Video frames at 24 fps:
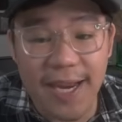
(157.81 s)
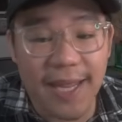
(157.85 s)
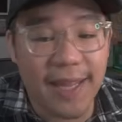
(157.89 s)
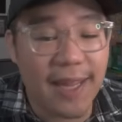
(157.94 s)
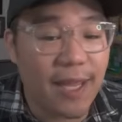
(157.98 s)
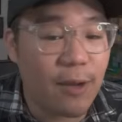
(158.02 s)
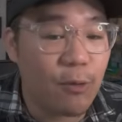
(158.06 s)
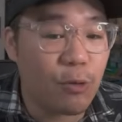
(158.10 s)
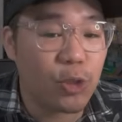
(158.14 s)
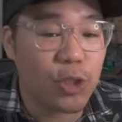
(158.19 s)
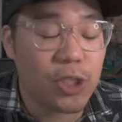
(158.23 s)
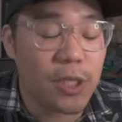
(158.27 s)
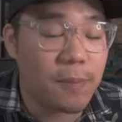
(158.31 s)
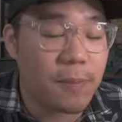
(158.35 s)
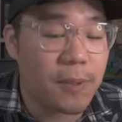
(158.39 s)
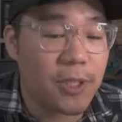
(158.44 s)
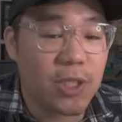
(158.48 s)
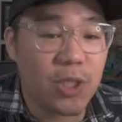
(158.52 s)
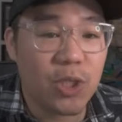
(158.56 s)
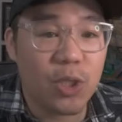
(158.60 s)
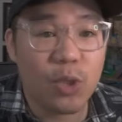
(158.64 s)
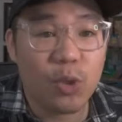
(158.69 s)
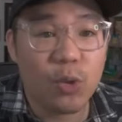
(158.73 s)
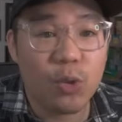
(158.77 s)
and they will ship it
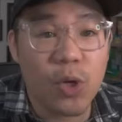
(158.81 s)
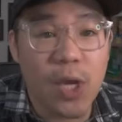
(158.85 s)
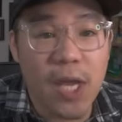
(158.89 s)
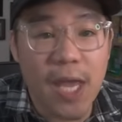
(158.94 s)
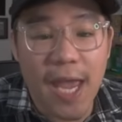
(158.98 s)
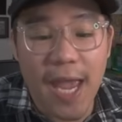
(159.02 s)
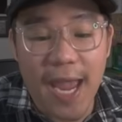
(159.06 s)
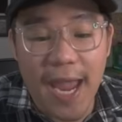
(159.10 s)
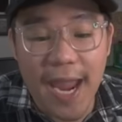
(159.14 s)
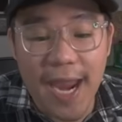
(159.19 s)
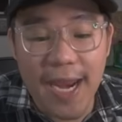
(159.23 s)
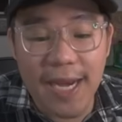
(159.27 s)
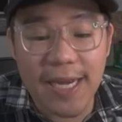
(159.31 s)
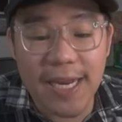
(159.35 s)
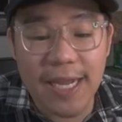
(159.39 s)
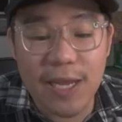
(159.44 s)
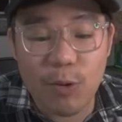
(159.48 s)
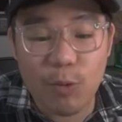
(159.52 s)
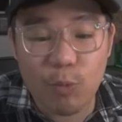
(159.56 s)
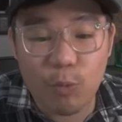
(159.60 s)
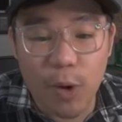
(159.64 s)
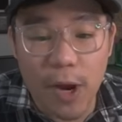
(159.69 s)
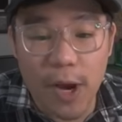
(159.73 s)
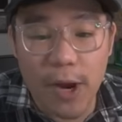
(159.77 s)
to you
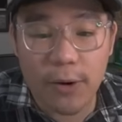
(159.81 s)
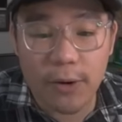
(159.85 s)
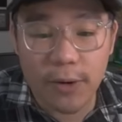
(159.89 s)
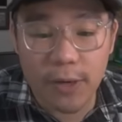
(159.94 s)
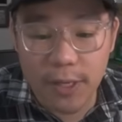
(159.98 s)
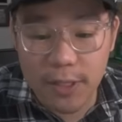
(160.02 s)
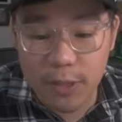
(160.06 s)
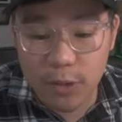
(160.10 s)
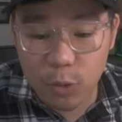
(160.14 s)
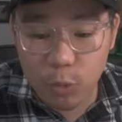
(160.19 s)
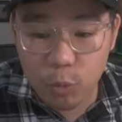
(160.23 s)
anywhere in the